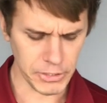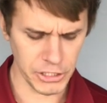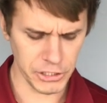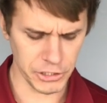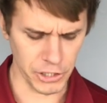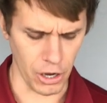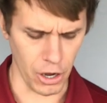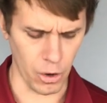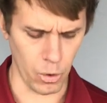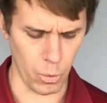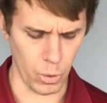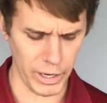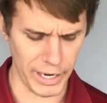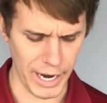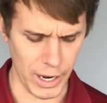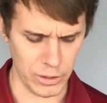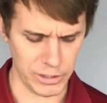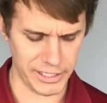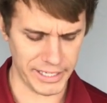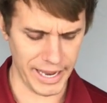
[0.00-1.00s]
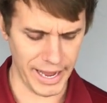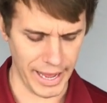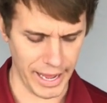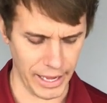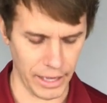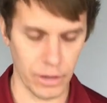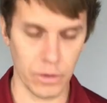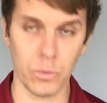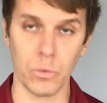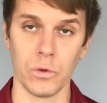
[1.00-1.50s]
So what I would
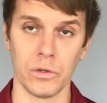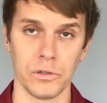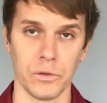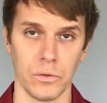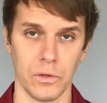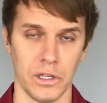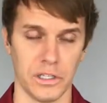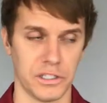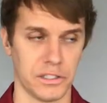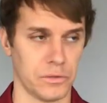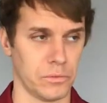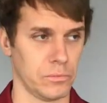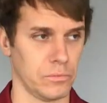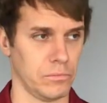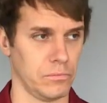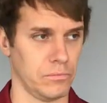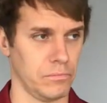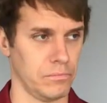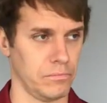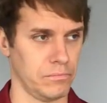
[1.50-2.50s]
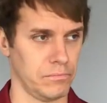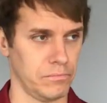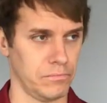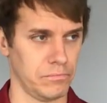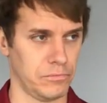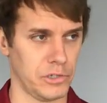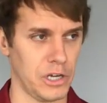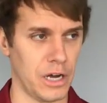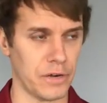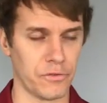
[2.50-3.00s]
say, let's
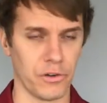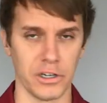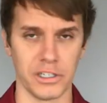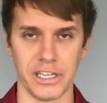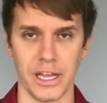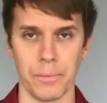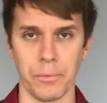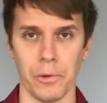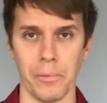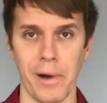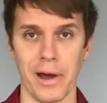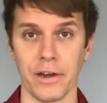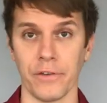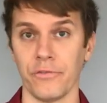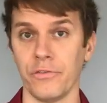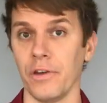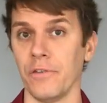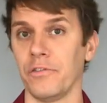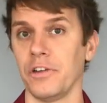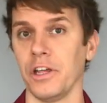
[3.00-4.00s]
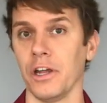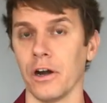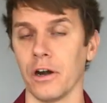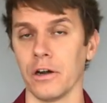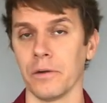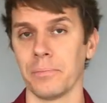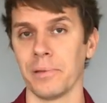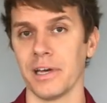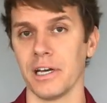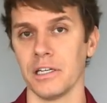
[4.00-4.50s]
talk, for example, about a
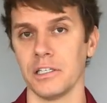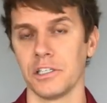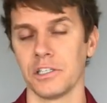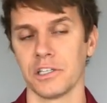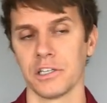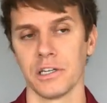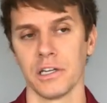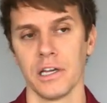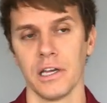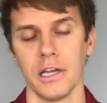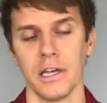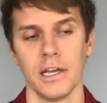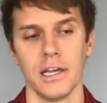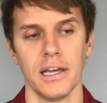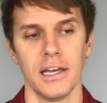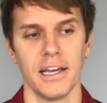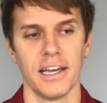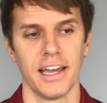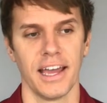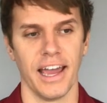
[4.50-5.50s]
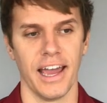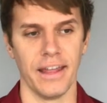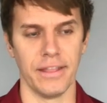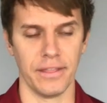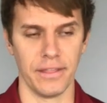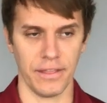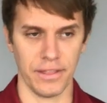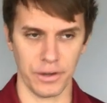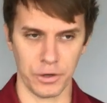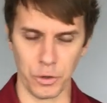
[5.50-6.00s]
50-yard pitch.
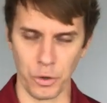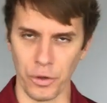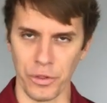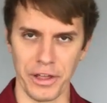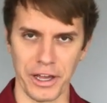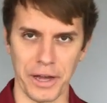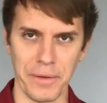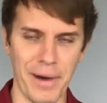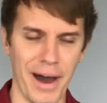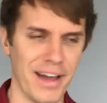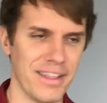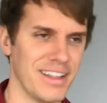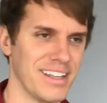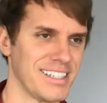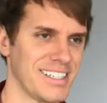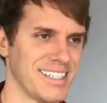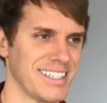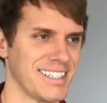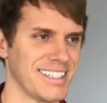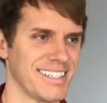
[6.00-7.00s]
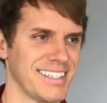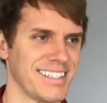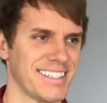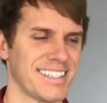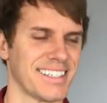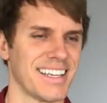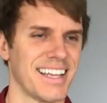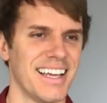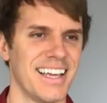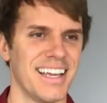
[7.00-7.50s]
And the cool thing about this
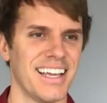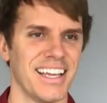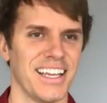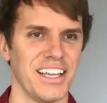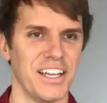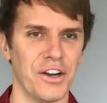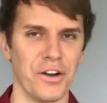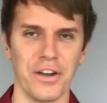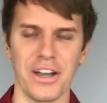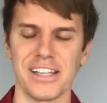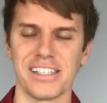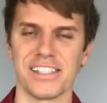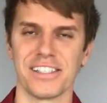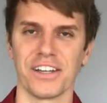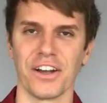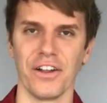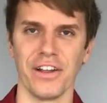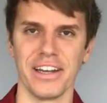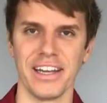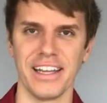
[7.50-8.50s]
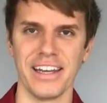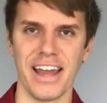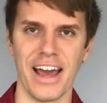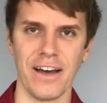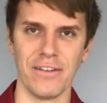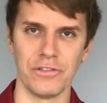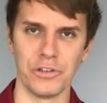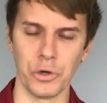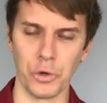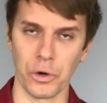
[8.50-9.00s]
is you don't necessarily need to
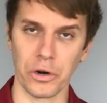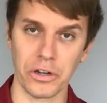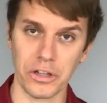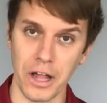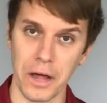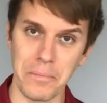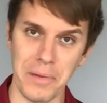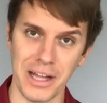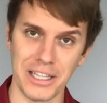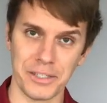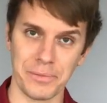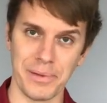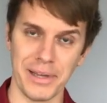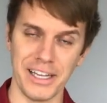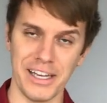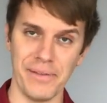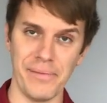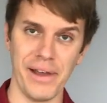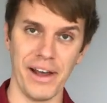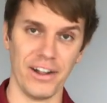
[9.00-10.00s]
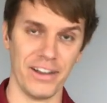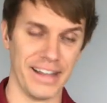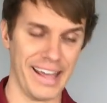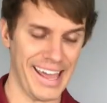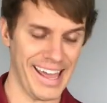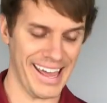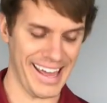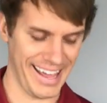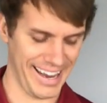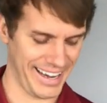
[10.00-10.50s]
have tour club head speed to be able to
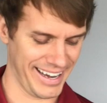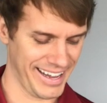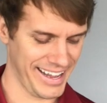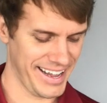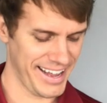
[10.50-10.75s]
hit.